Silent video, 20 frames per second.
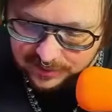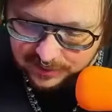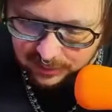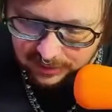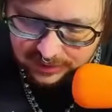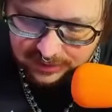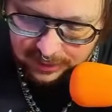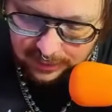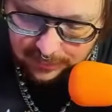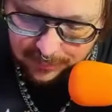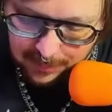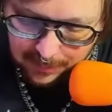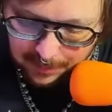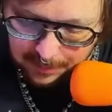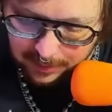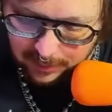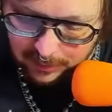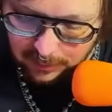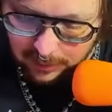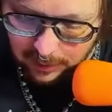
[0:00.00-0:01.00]
so let's give him a
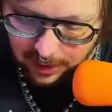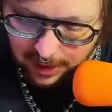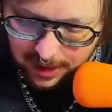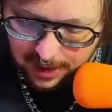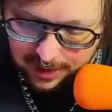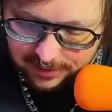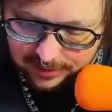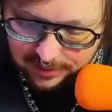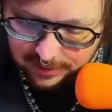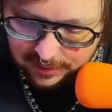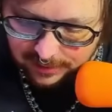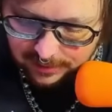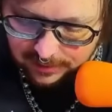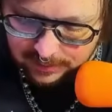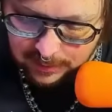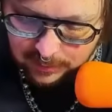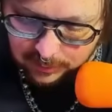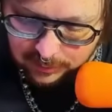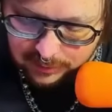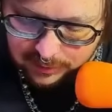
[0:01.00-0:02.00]
big old hat here.
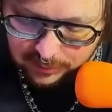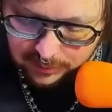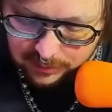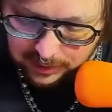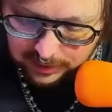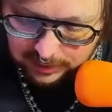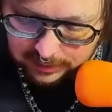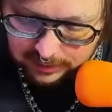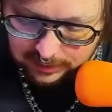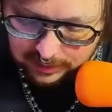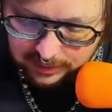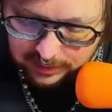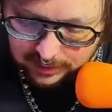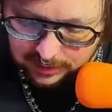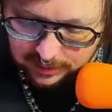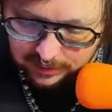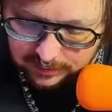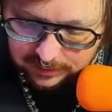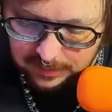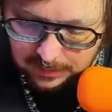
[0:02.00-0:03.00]
We'll do like,
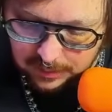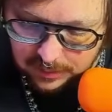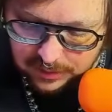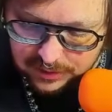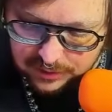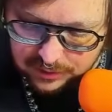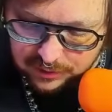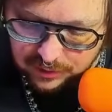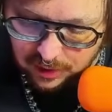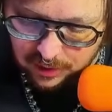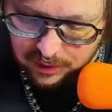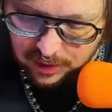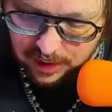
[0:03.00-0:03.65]
we should draw the